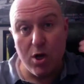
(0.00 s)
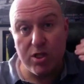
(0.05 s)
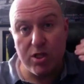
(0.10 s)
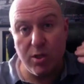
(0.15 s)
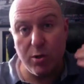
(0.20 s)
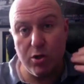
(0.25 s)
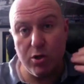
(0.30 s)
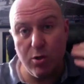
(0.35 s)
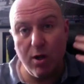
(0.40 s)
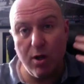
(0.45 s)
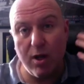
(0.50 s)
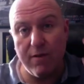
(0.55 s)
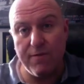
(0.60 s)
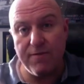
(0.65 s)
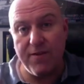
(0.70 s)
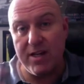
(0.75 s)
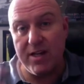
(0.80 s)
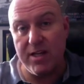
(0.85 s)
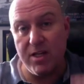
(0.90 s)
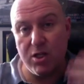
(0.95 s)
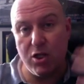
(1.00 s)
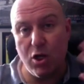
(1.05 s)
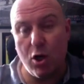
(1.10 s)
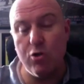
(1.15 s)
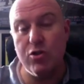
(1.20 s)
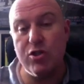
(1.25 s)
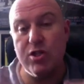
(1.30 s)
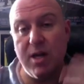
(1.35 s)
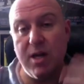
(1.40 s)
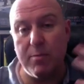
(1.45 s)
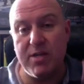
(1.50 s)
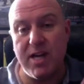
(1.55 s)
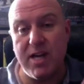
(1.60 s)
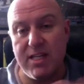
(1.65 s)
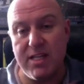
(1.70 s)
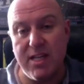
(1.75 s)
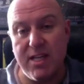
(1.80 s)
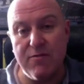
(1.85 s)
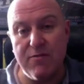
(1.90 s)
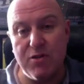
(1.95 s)
So I do like the fact it's constantly
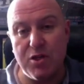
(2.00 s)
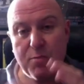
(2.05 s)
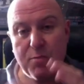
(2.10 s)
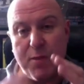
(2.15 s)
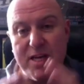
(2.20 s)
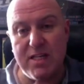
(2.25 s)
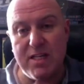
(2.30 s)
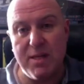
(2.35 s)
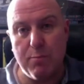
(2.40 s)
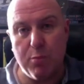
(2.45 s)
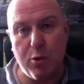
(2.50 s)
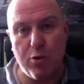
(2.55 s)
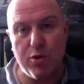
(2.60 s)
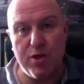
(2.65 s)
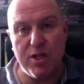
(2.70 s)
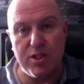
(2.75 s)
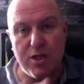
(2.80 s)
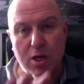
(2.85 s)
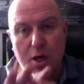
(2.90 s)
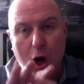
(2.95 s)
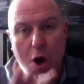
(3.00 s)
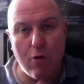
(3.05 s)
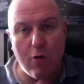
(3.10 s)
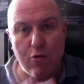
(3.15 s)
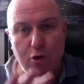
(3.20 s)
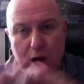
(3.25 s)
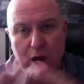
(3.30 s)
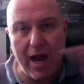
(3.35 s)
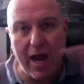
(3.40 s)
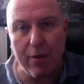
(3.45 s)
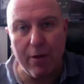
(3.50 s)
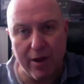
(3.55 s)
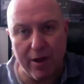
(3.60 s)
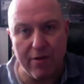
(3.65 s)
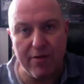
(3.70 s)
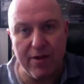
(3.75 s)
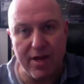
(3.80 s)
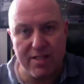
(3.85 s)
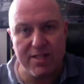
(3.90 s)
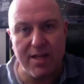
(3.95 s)
updating. They haven't just basically put this Oracle out
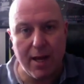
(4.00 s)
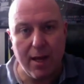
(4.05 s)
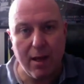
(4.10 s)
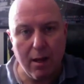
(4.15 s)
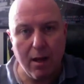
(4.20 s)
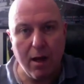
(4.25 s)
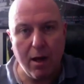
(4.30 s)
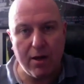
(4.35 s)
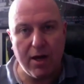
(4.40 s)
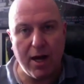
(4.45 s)
there and that's it.